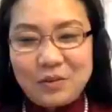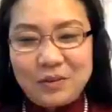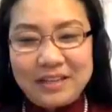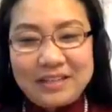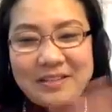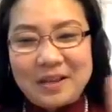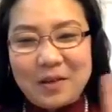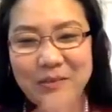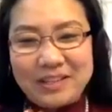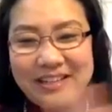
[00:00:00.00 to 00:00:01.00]
next time with
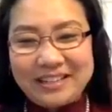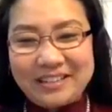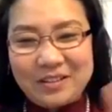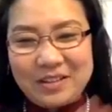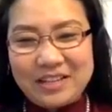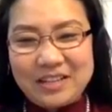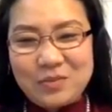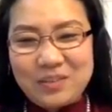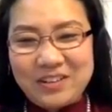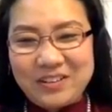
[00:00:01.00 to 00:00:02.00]
the next
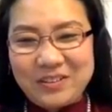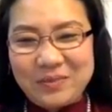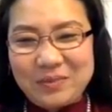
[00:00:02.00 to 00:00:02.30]
video. Bye